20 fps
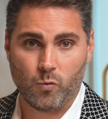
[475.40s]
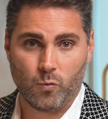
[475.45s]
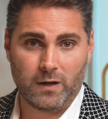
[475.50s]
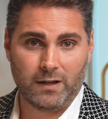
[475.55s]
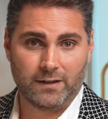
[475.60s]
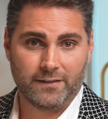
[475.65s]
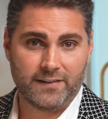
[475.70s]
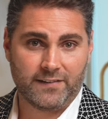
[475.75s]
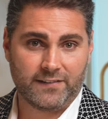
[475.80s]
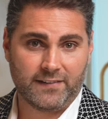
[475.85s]

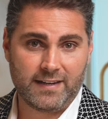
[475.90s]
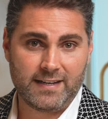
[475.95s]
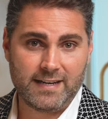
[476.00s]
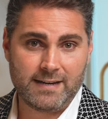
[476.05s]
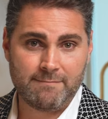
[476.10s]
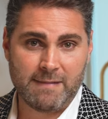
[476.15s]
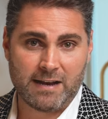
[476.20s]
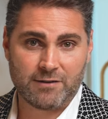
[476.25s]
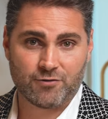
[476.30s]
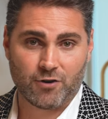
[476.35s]
Will the
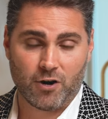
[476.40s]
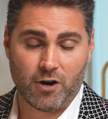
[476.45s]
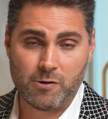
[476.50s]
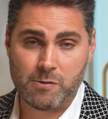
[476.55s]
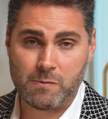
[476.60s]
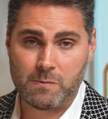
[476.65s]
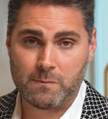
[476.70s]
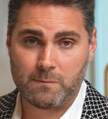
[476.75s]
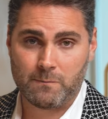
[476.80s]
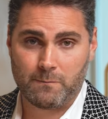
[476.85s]
Sydney
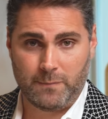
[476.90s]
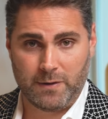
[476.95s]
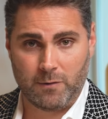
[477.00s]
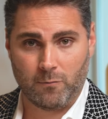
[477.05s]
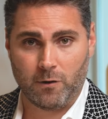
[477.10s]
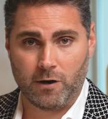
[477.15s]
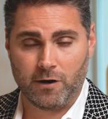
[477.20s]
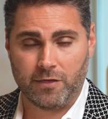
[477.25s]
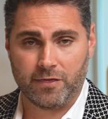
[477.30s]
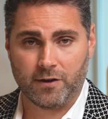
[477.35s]
Metro be
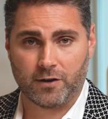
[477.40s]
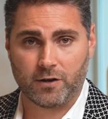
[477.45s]
worth the